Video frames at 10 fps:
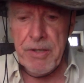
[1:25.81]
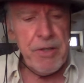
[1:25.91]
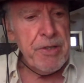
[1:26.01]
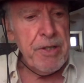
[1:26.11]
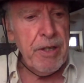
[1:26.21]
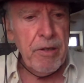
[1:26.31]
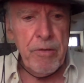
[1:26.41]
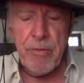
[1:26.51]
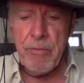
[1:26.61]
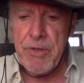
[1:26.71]
Does it
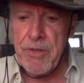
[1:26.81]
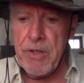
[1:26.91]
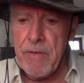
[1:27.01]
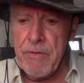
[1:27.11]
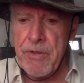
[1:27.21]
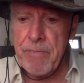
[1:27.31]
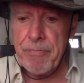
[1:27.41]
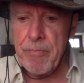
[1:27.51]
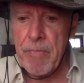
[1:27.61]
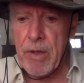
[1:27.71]
include the reserves?
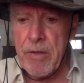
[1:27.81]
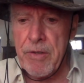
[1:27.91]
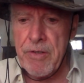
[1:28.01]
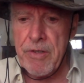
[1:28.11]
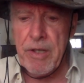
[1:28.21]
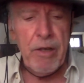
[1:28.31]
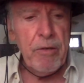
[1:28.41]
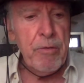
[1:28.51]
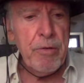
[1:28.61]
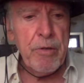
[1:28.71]
Does it
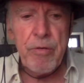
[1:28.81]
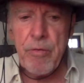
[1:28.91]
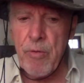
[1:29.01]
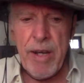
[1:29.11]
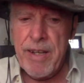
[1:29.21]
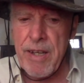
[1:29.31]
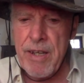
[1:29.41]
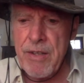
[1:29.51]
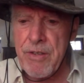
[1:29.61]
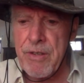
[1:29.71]
include
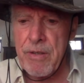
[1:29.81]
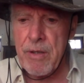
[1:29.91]
credit?